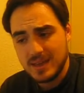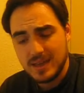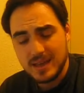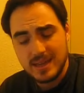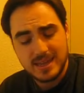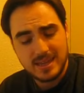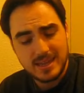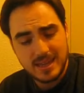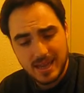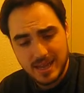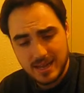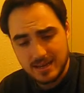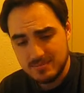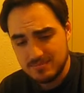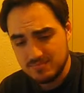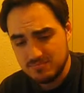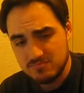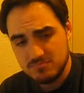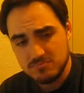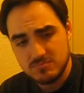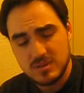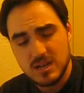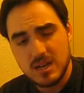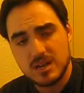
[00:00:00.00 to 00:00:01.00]
Again,
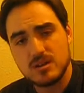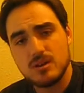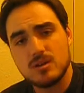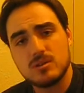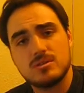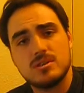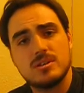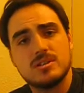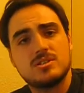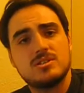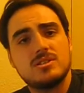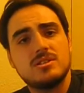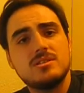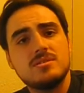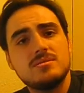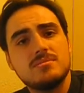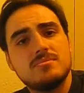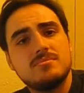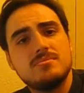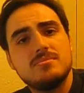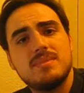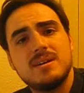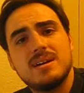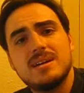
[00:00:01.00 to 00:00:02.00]
not all Christians,
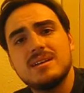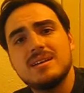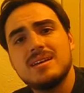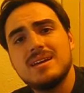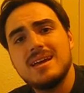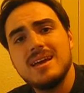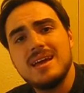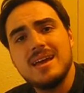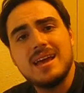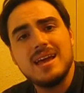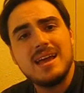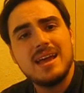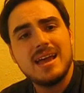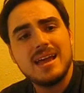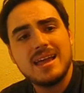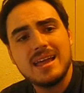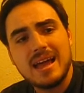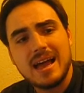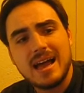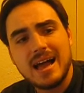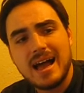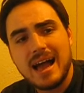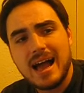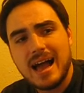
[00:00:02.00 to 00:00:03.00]
but
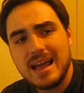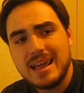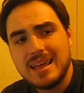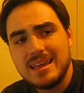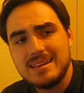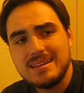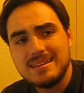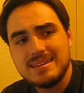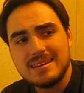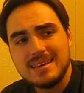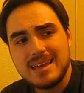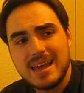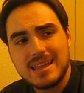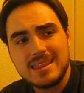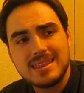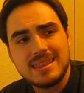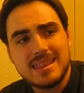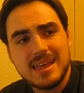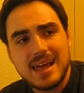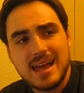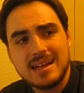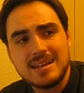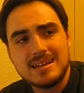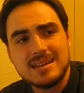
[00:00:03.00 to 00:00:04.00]
I get
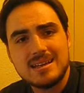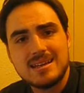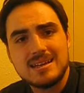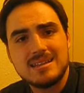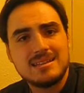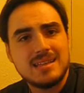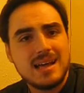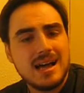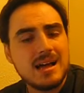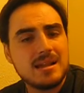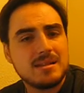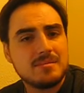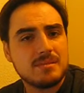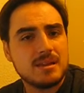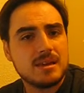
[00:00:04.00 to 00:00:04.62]
that a lot.